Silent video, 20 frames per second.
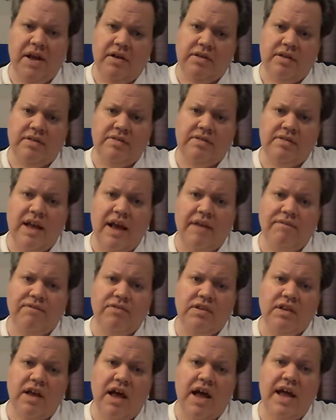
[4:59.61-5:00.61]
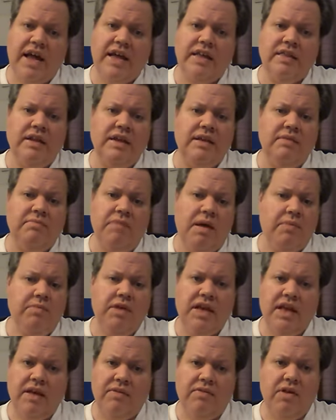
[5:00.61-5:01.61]
on the safe side,
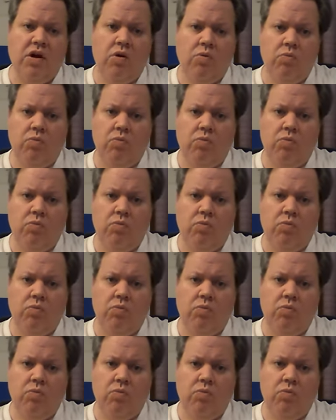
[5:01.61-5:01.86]
maybe give it a